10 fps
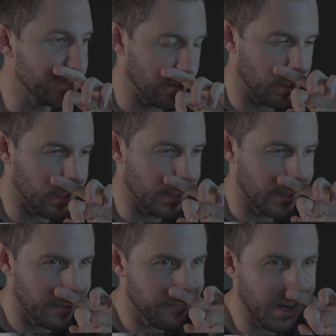so I
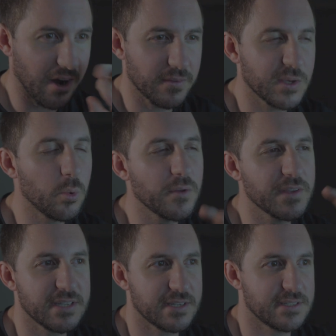have currently worn
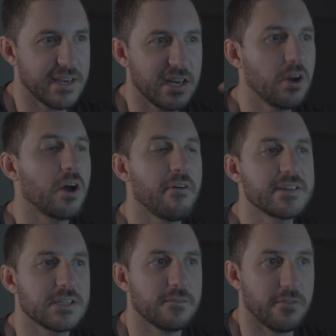this headset in
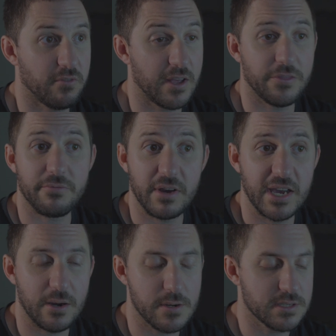iRacing for around 3
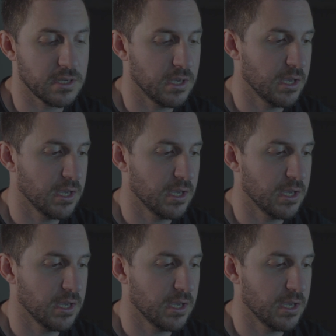hours.